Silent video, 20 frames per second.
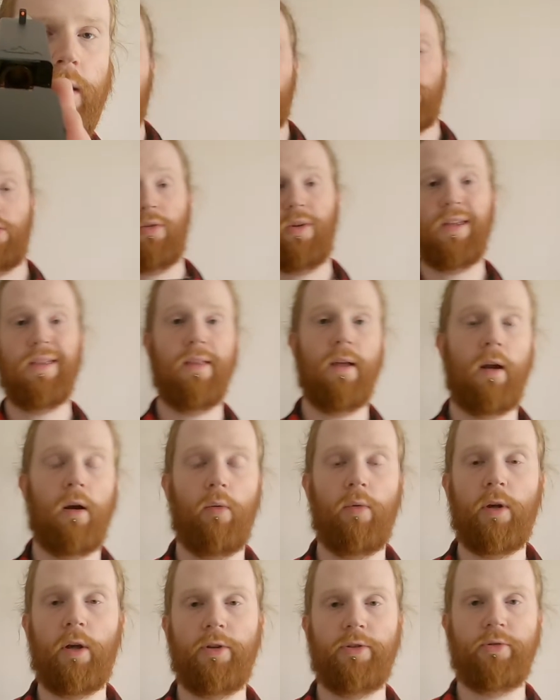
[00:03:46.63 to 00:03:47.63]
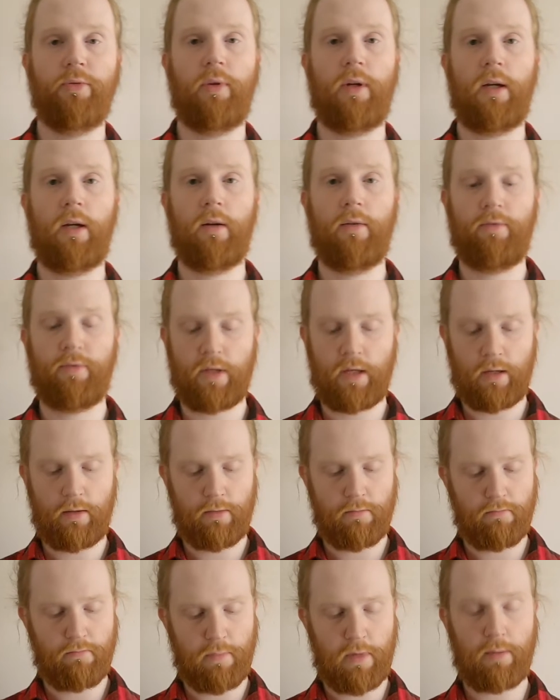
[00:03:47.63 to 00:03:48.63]
so in there we also have
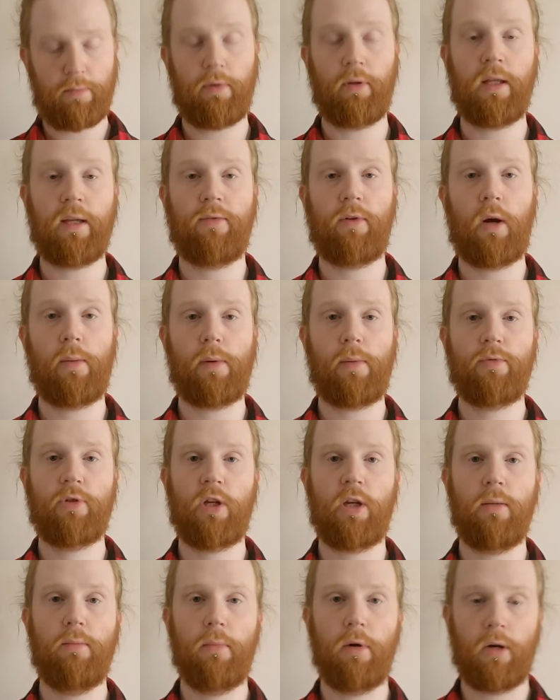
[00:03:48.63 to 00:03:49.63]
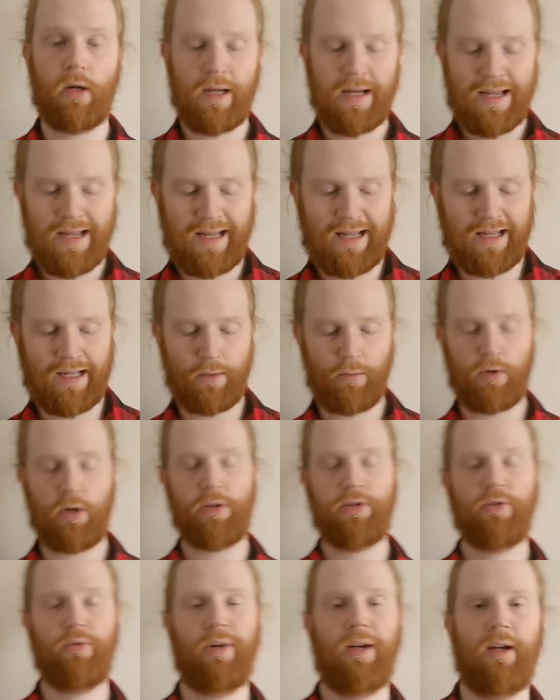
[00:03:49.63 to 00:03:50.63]
the Maple Leaf hop-up chamber, and we
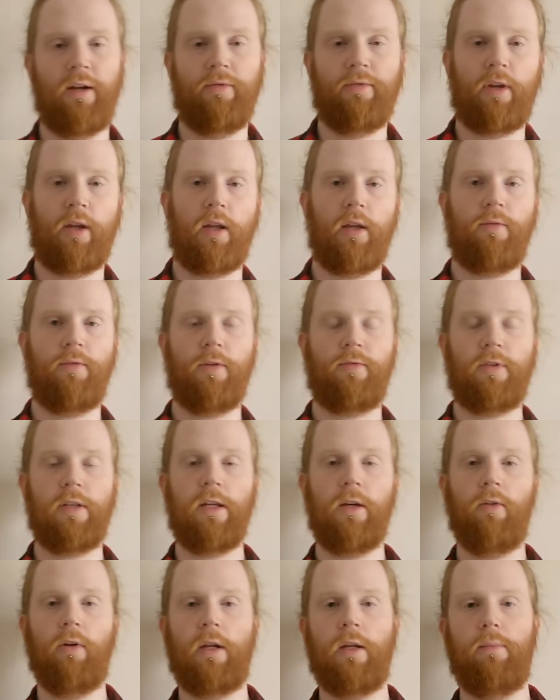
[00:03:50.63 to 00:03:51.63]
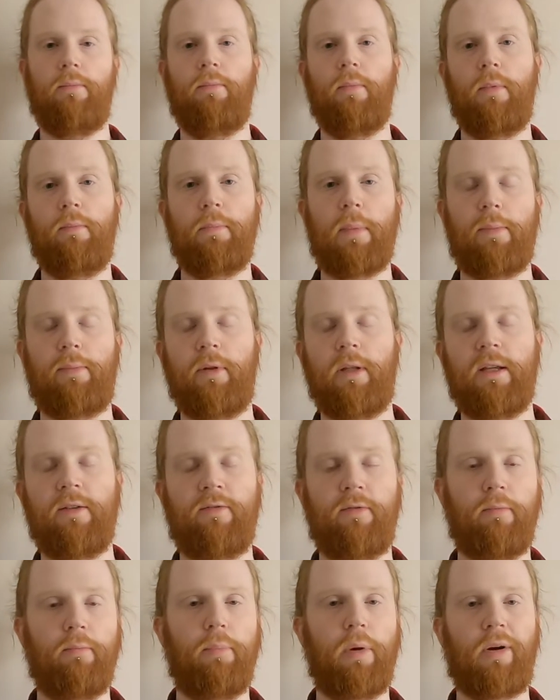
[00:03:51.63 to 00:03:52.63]
also have a 50-degree Maple
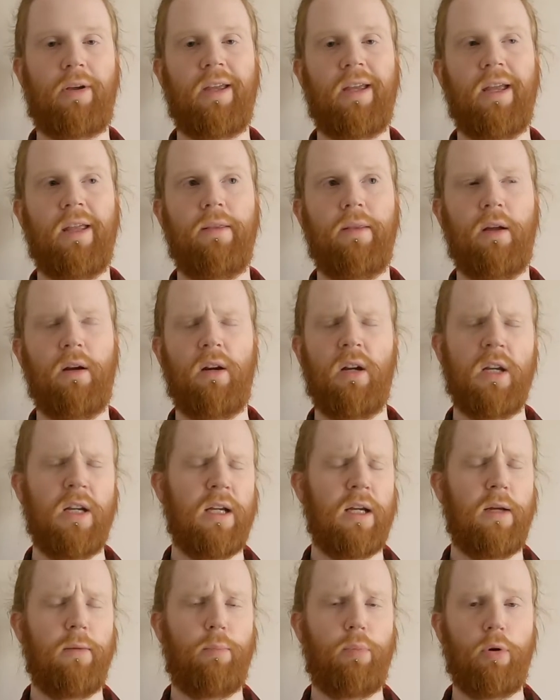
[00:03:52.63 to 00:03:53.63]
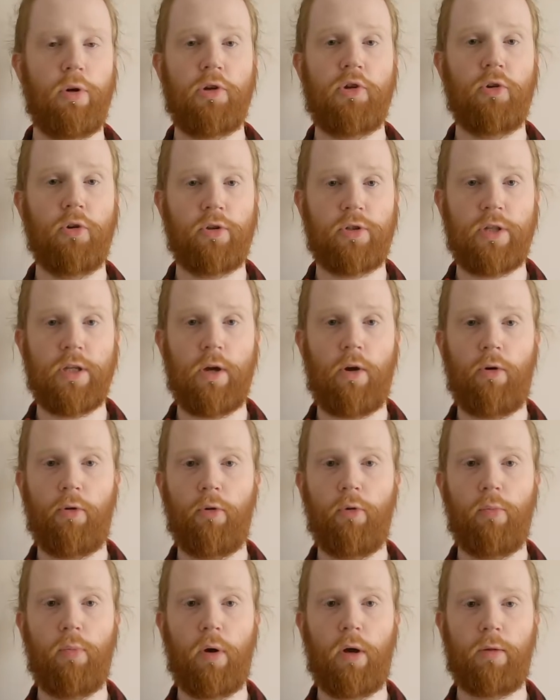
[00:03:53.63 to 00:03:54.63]
Leaf bucking in there. I'm pretty sure it's the
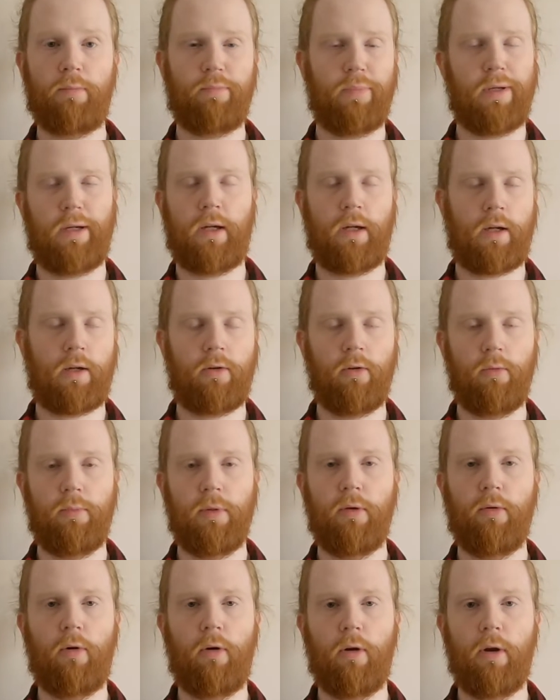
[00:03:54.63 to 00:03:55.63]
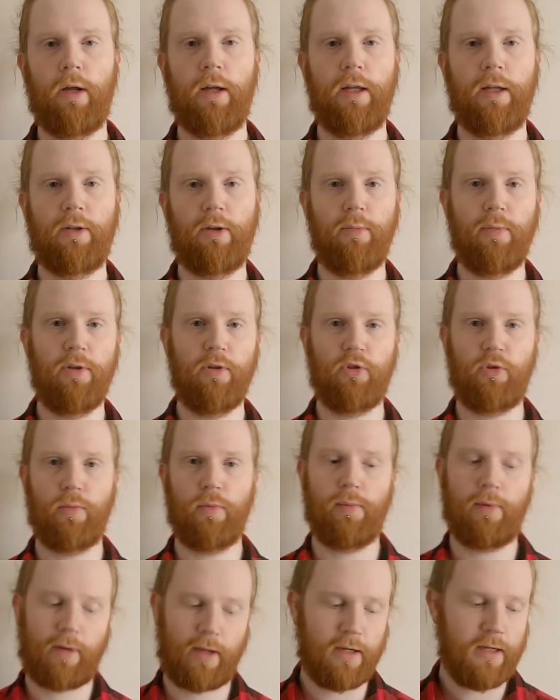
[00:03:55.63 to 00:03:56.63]
Autobot, but I could be wrong. It could be the
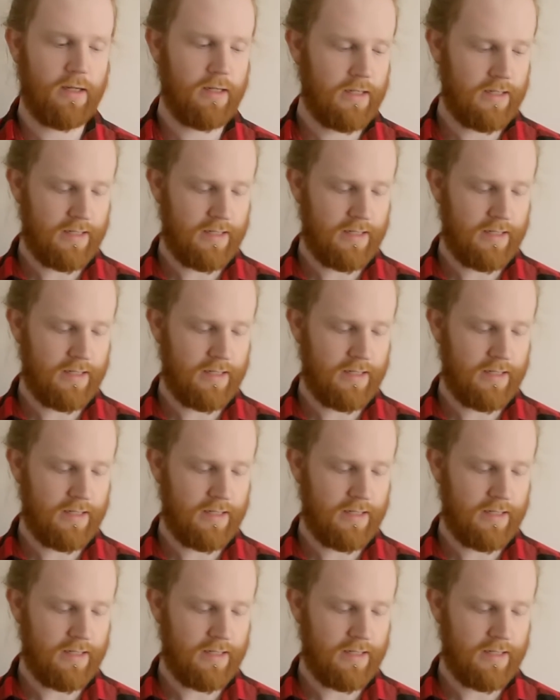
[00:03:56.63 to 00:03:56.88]
super bucking.